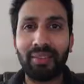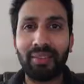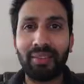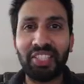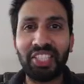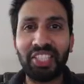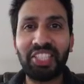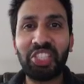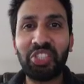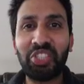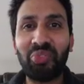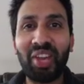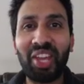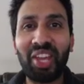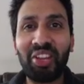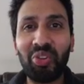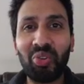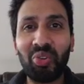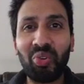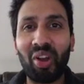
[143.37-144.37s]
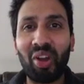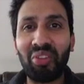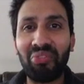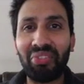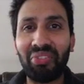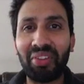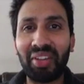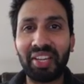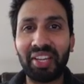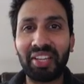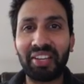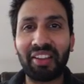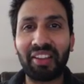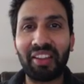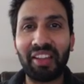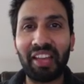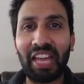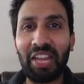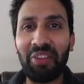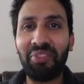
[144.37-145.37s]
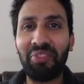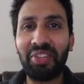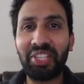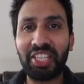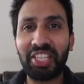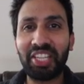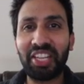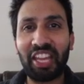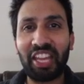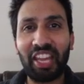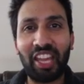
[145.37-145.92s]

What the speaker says: This is where you configure nVision